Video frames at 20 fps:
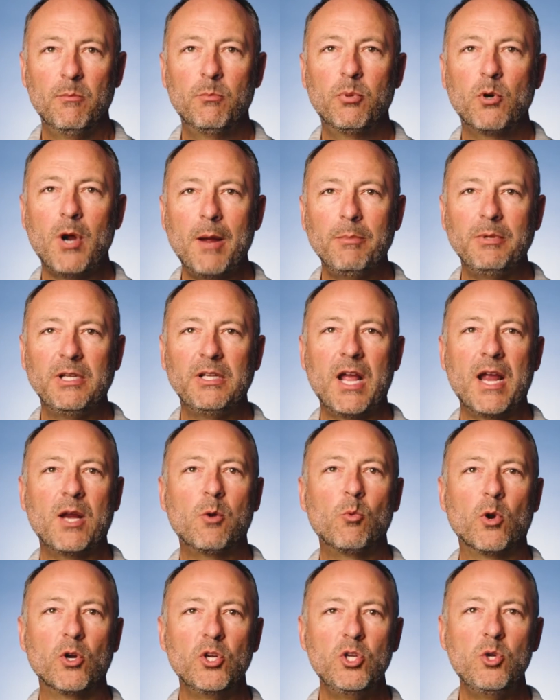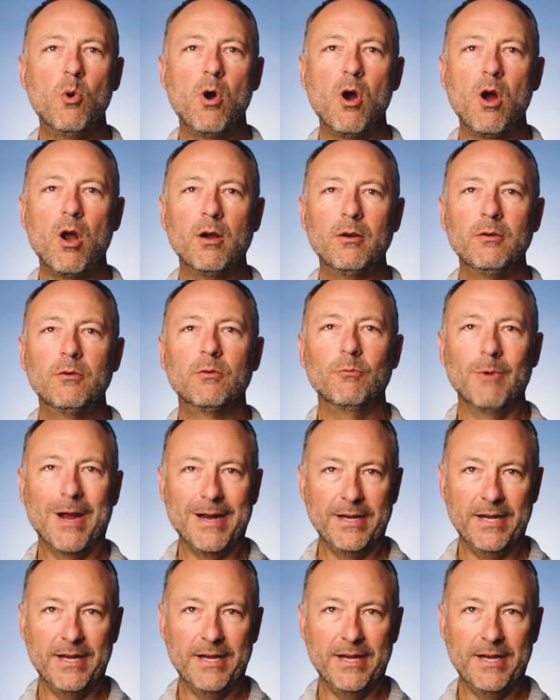Probably like where you are right